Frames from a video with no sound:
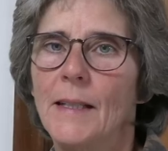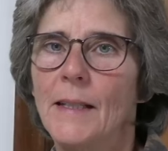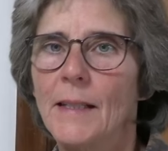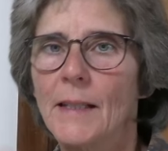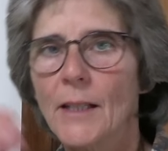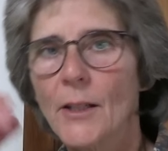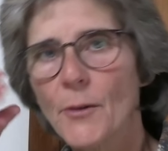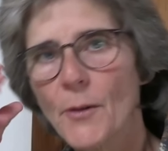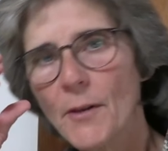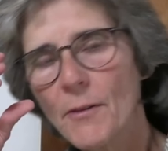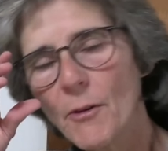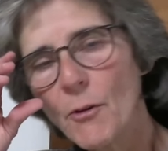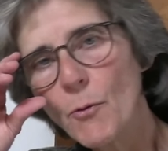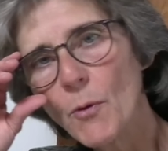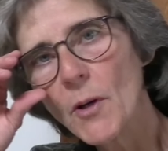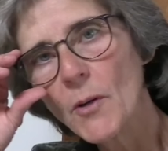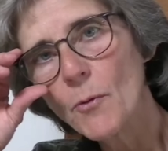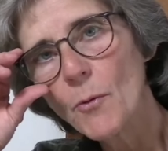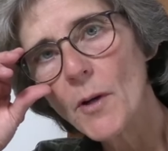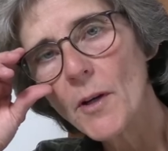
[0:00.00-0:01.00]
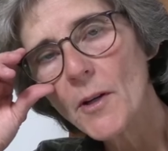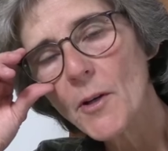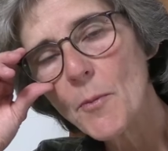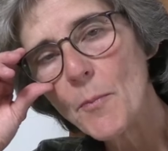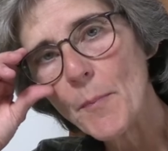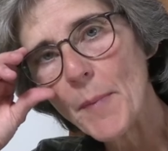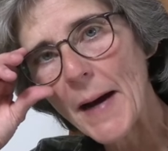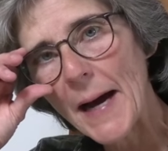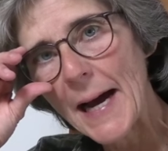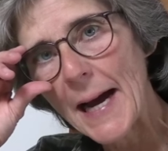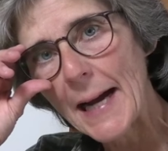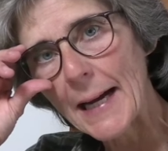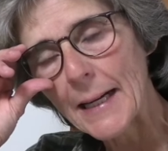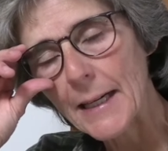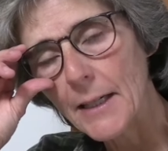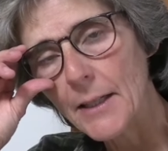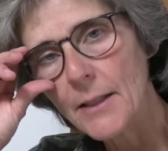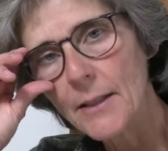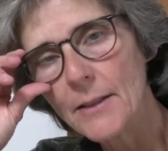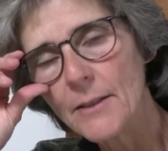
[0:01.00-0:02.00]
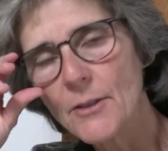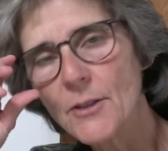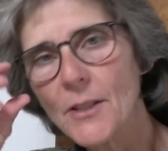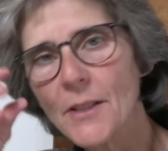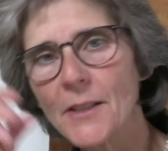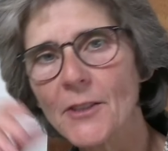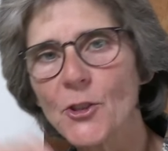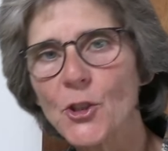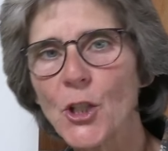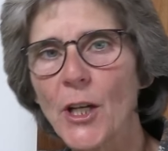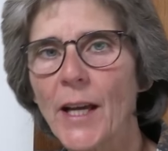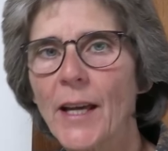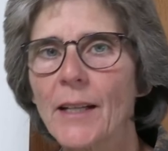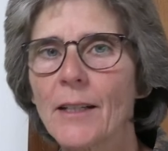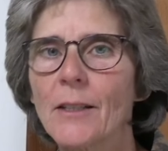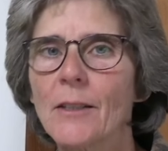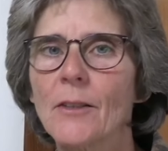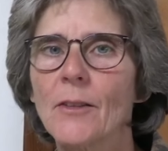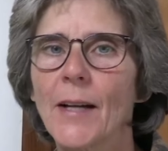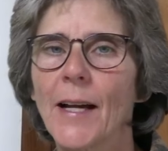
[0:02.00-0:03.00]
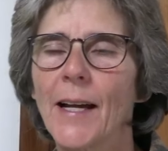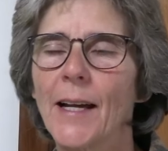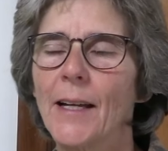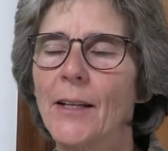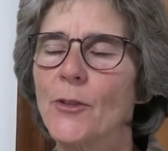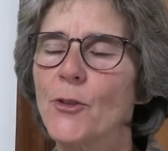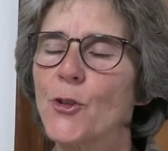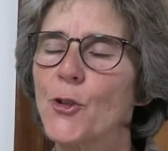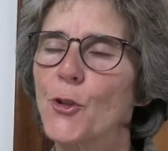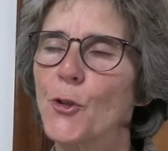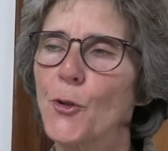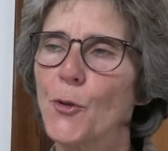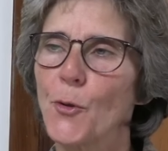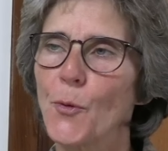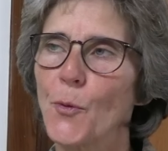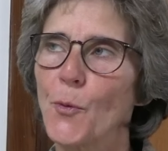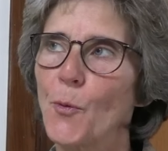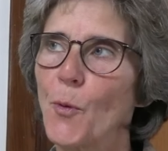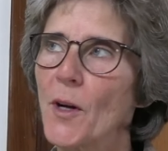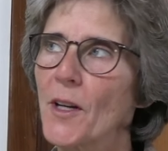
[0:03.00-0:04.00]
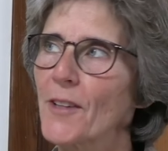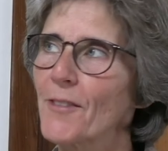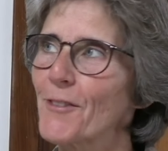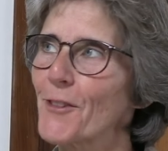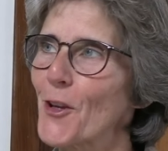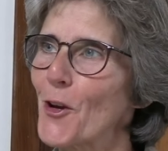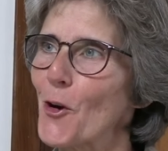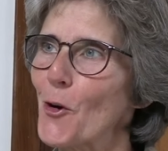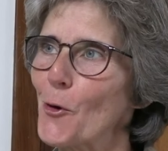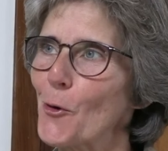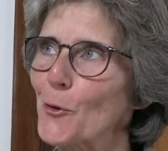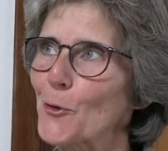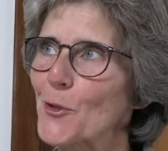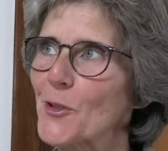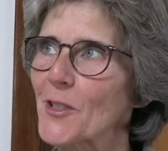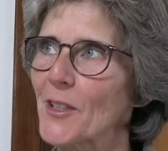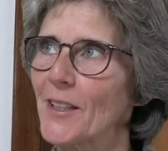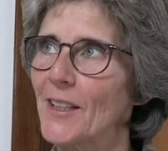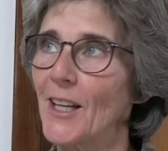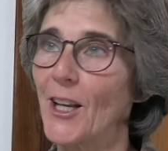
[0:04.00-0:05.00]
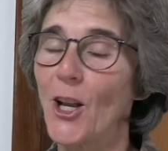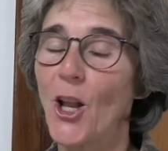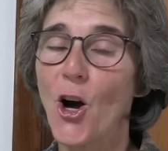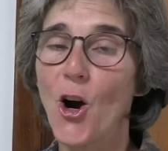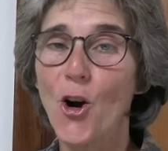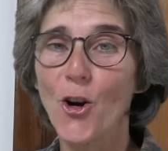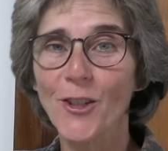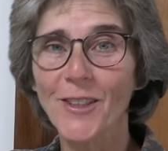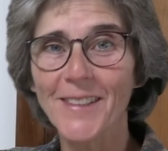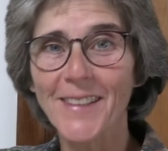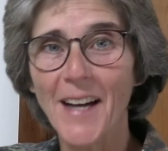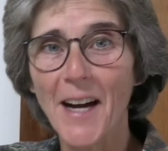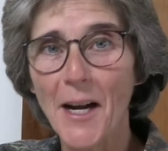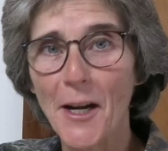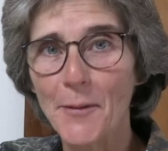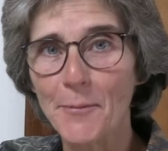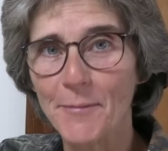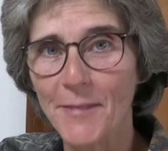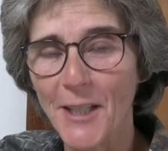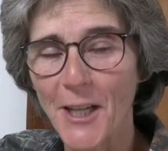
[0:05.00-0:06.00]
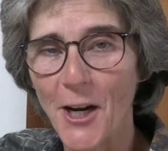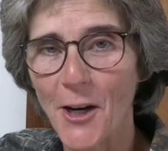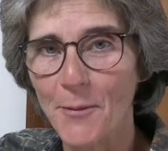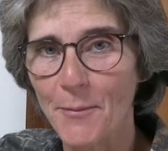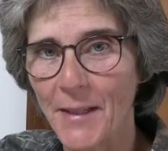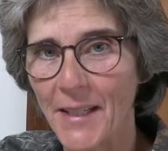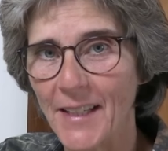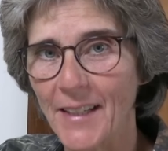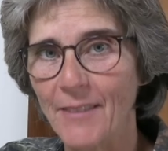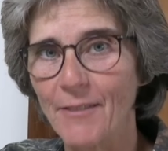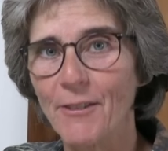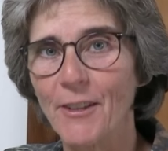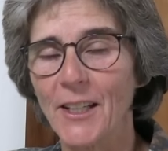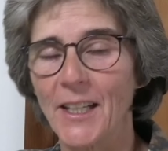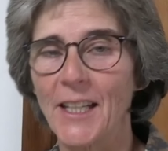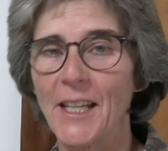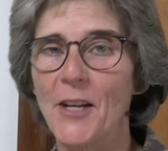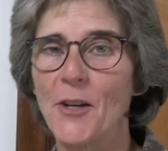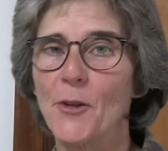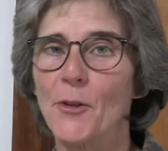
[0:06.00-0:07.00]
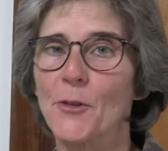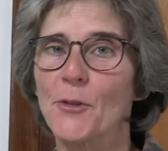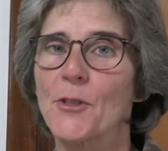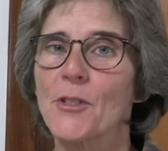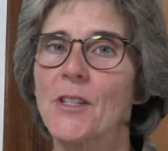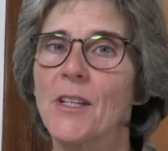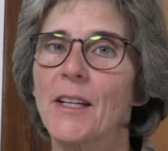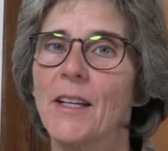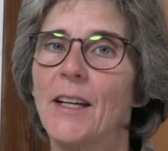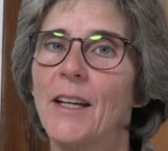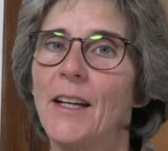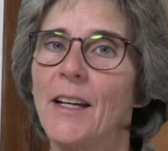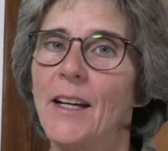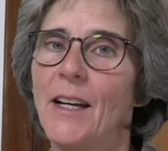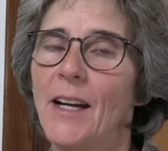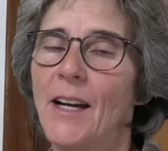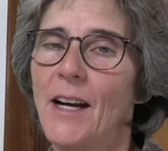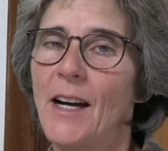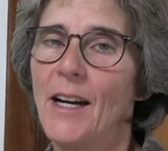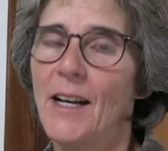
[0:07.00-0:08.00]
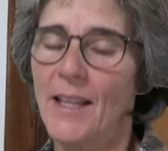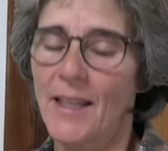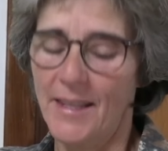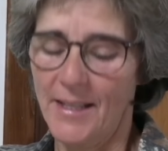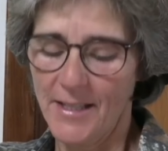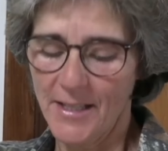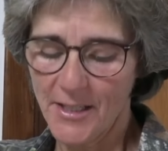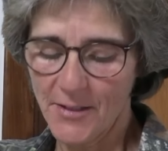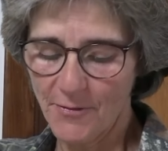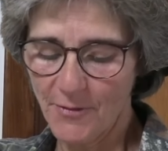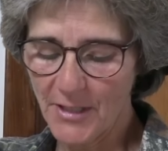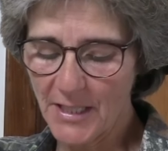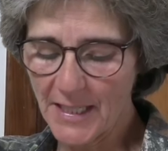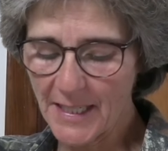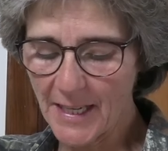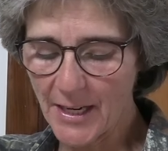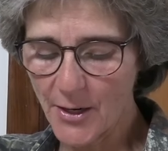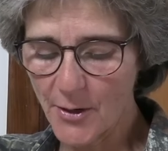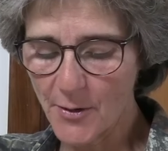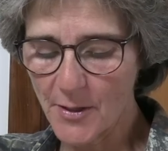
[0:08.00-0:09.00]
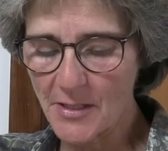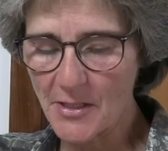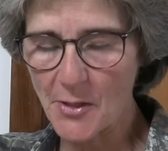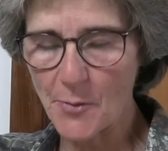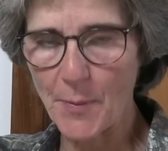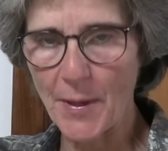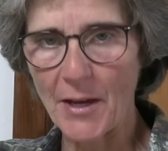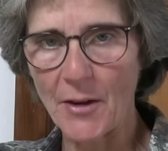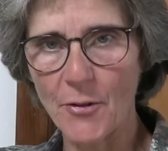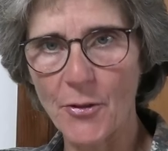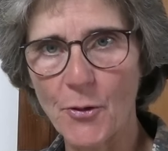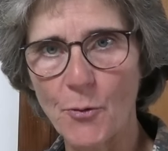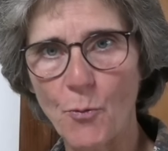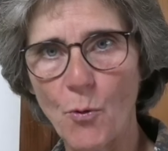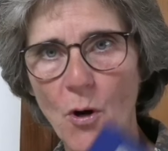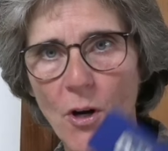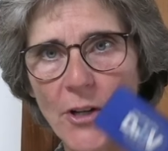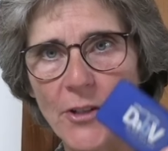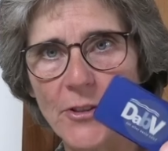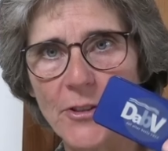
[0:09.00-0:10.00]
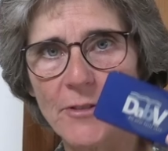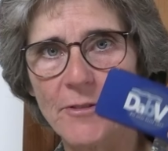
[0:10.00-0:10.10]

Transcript: Hello everyone, welcome back to the channel and to one of those long time coming videos. This video is about the water